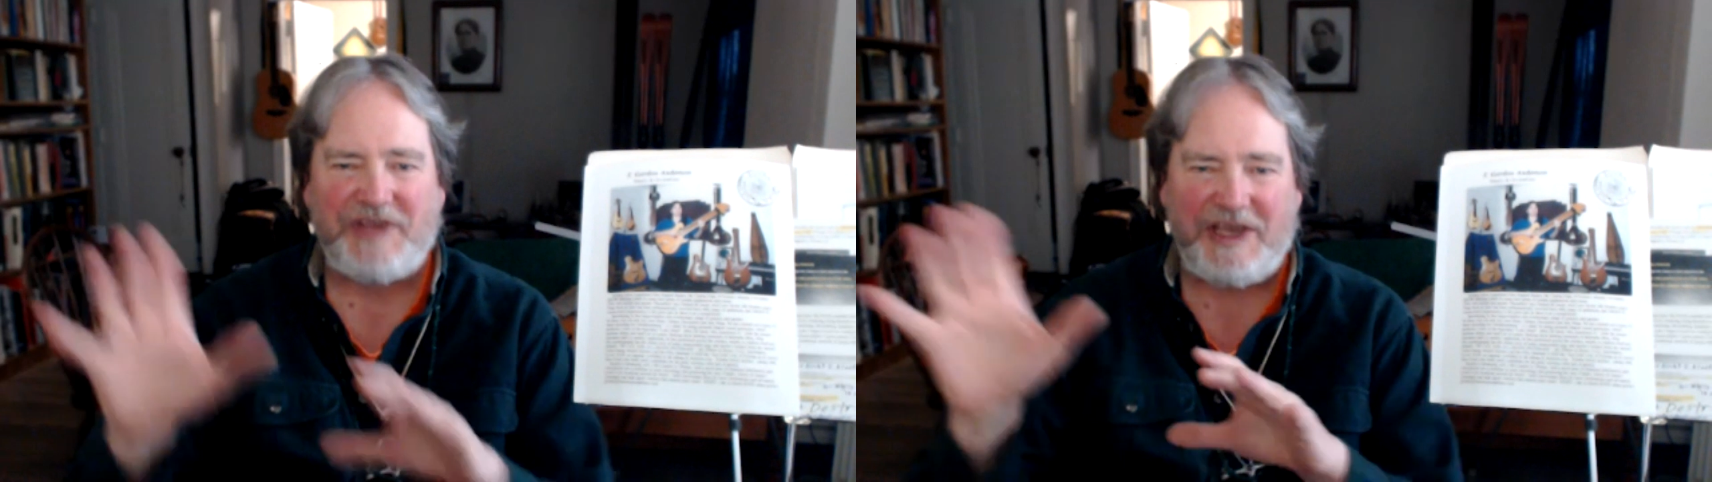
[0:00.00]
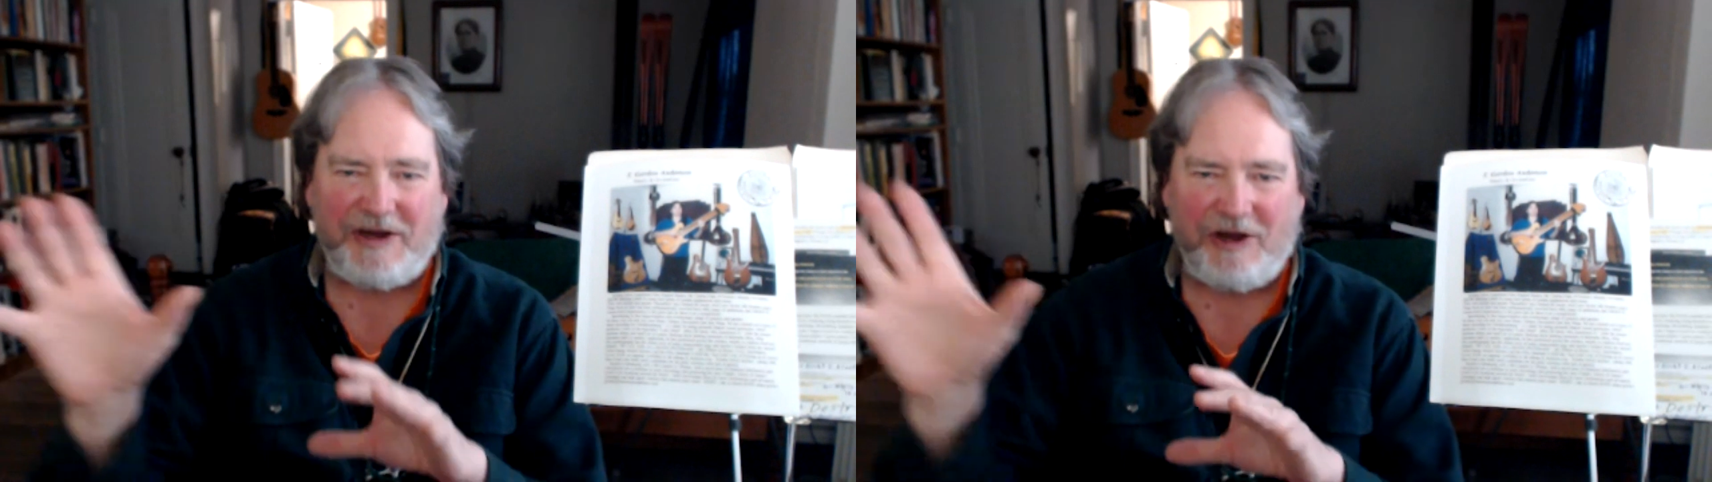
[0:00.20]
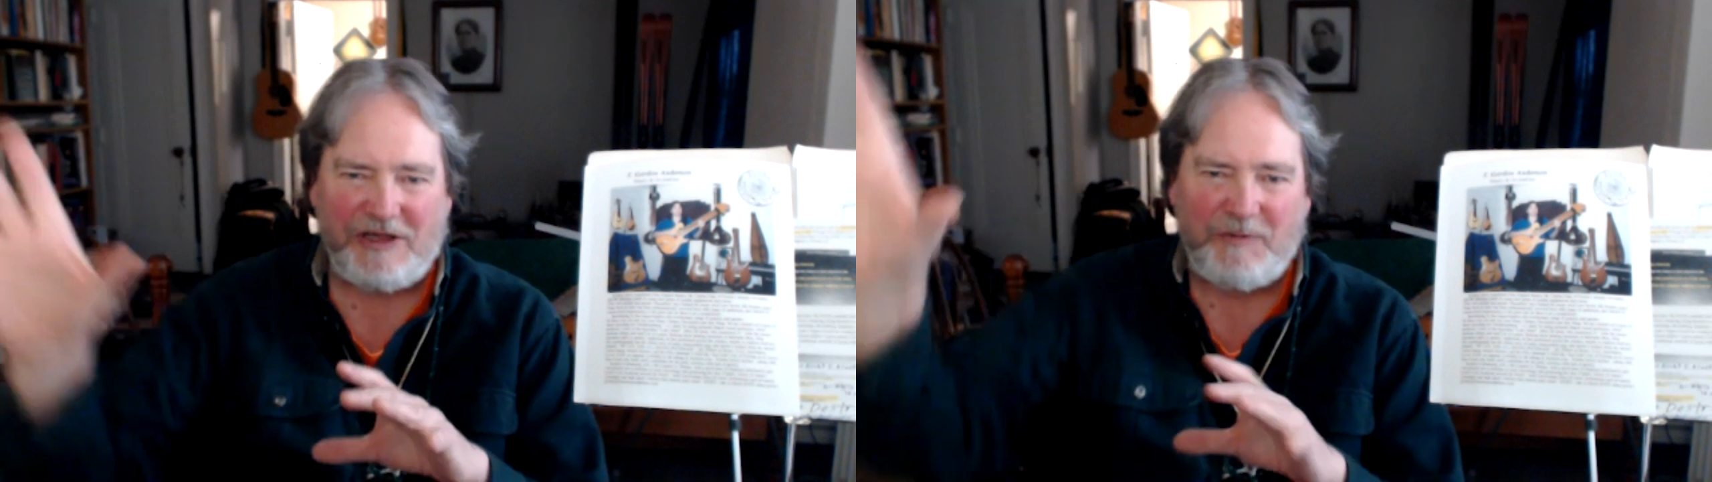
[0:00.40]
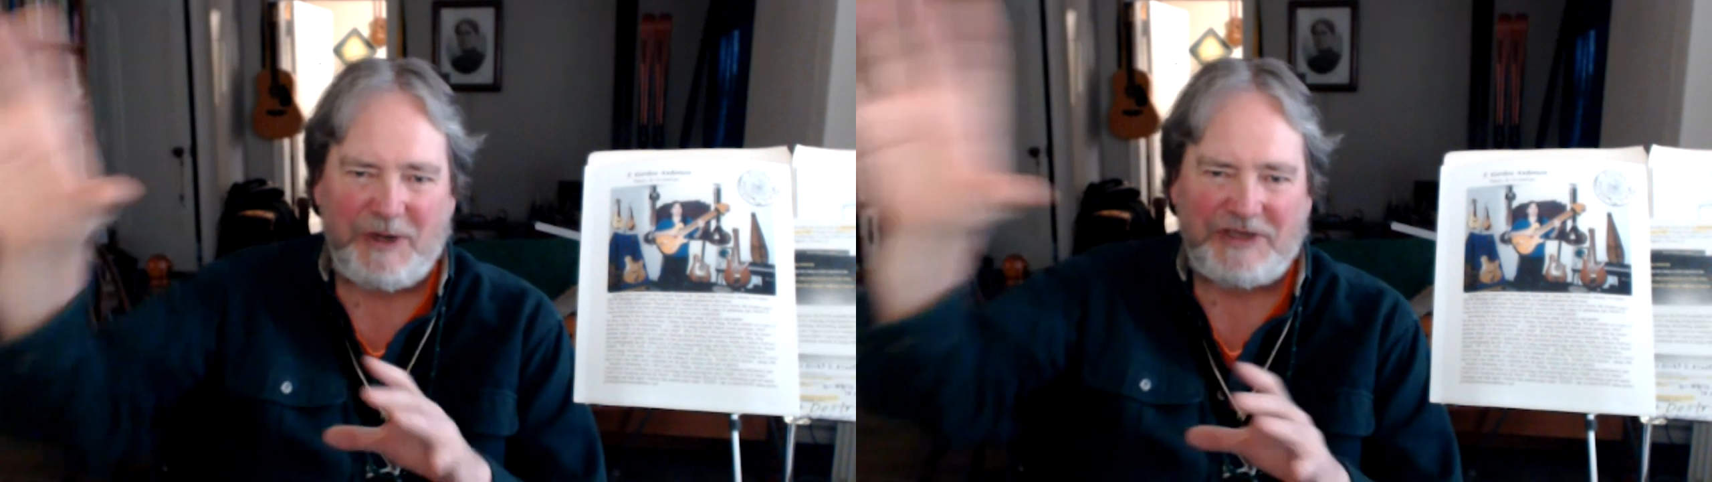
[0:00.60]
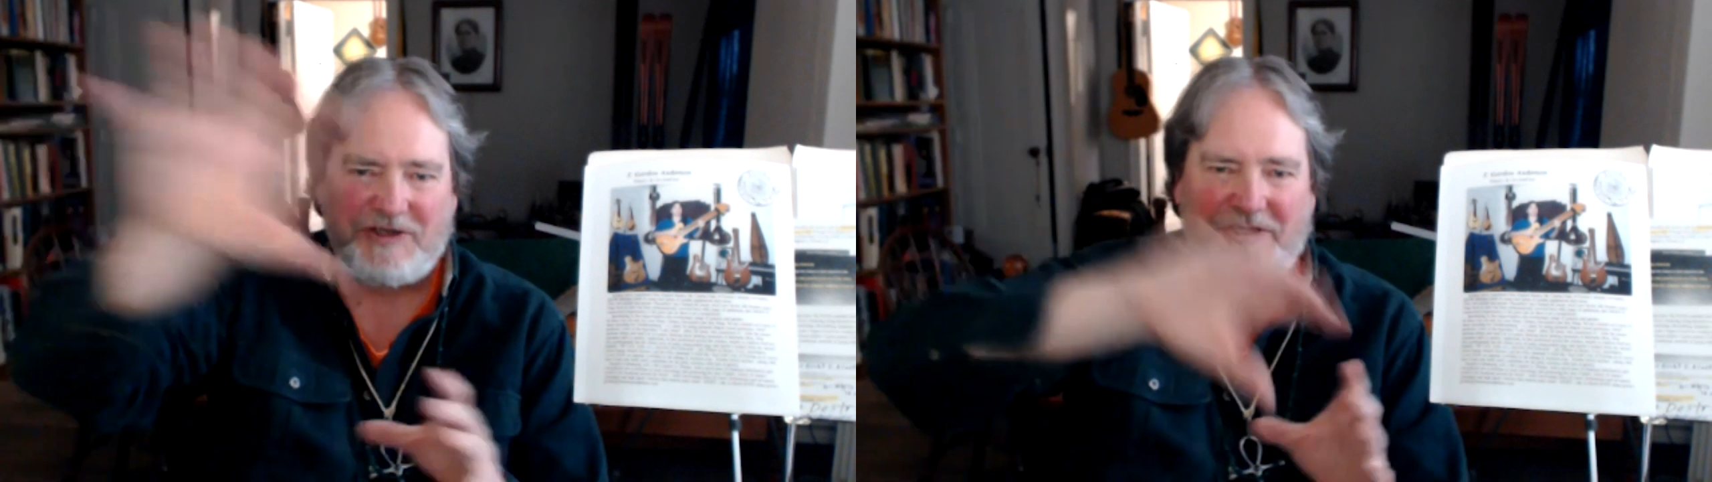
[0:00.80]
they had all of
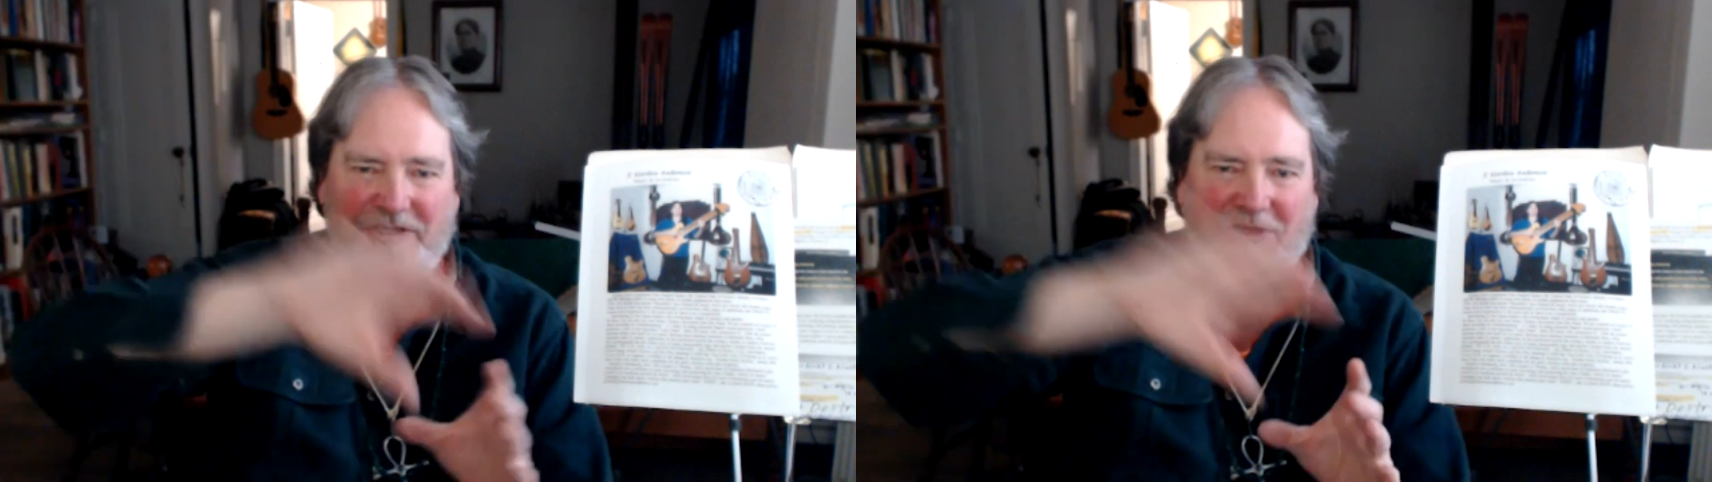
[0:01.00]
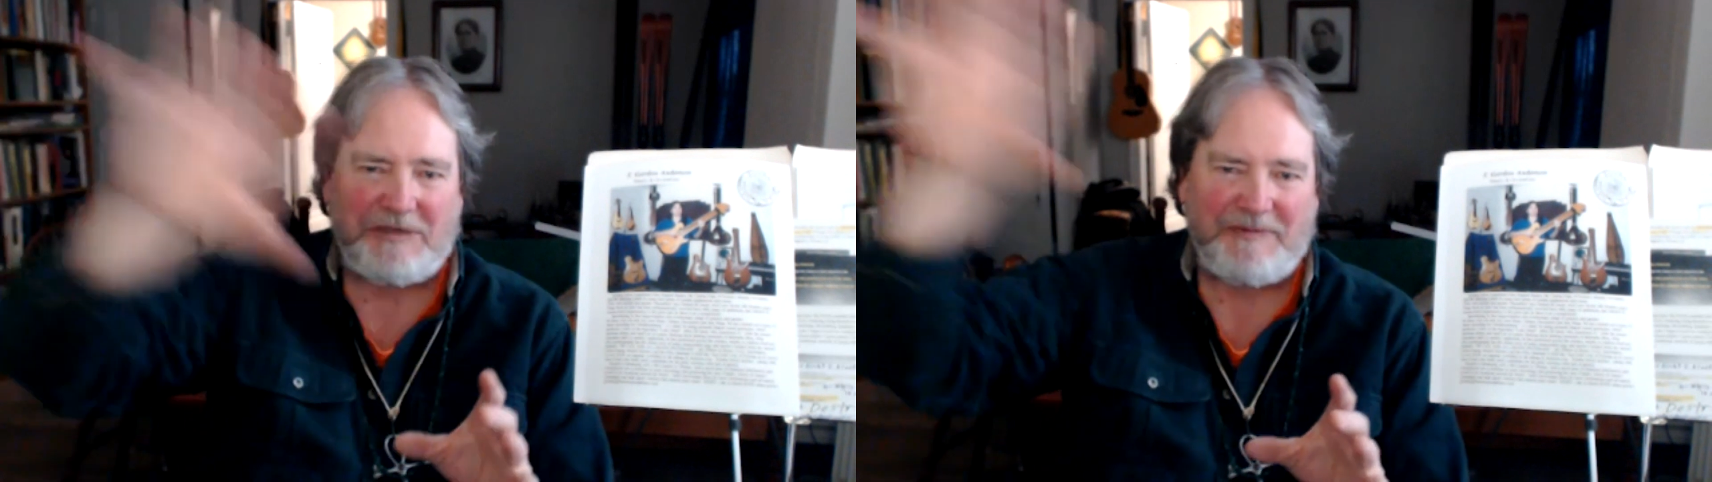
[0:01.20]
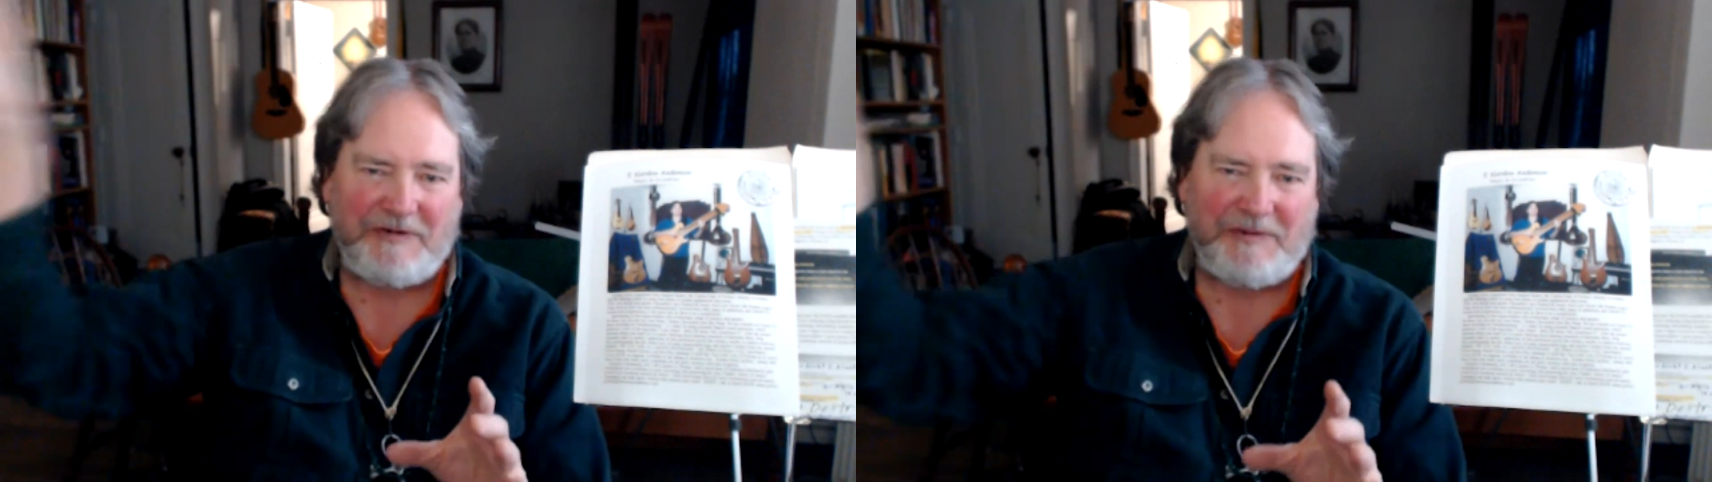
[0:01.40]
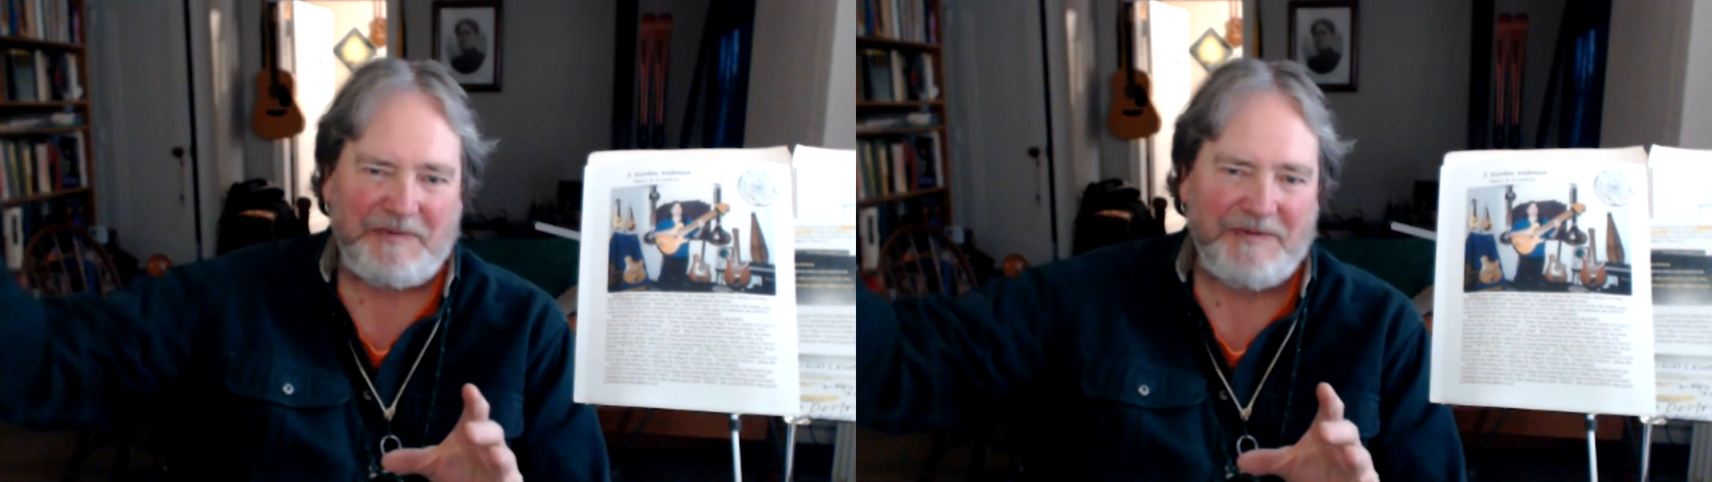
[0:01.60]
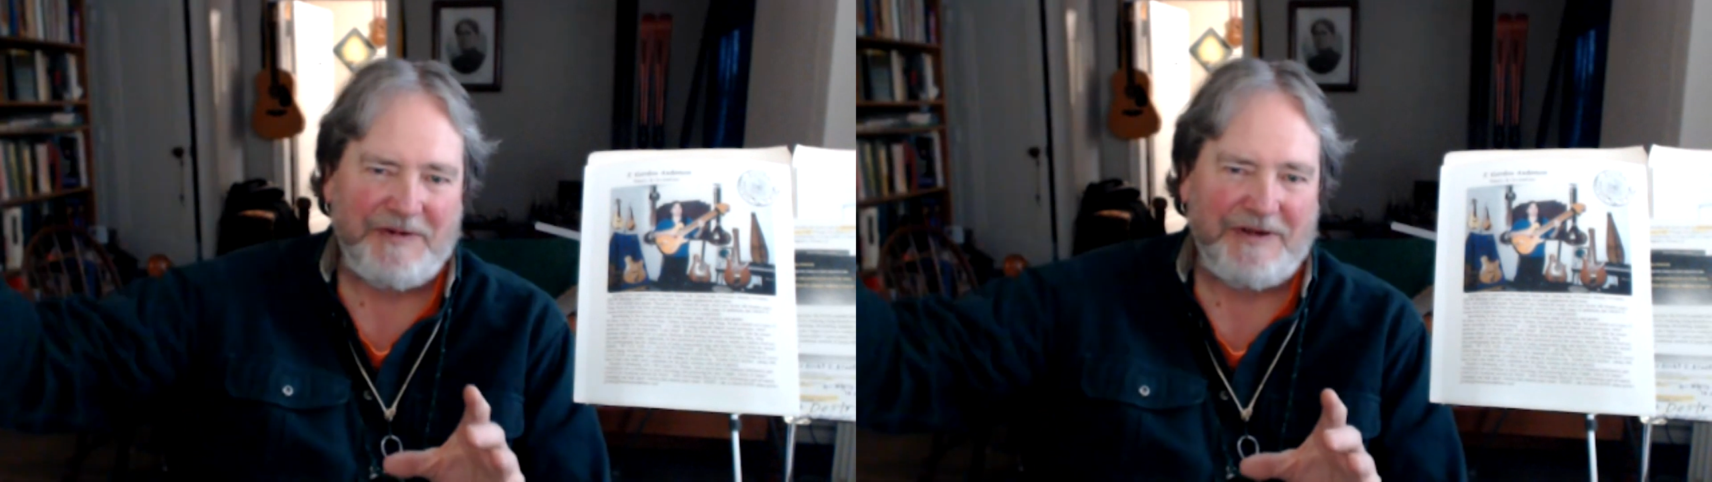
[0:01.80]
Western Europe from